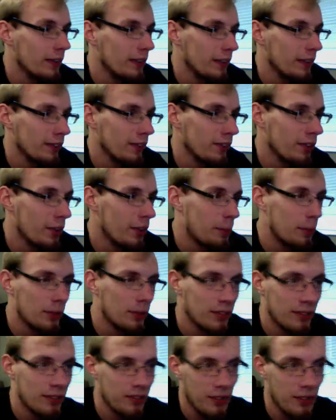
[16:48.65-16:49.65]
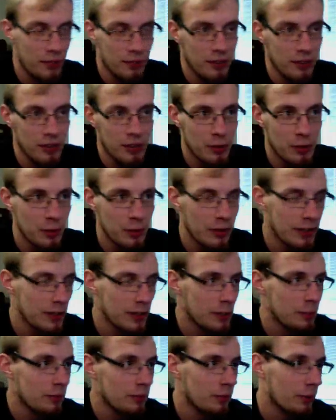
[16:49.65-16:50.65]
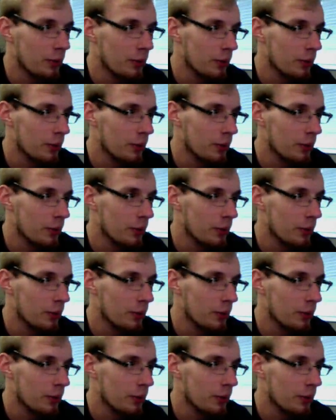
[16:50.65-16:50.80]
You start putting stuff into Unity before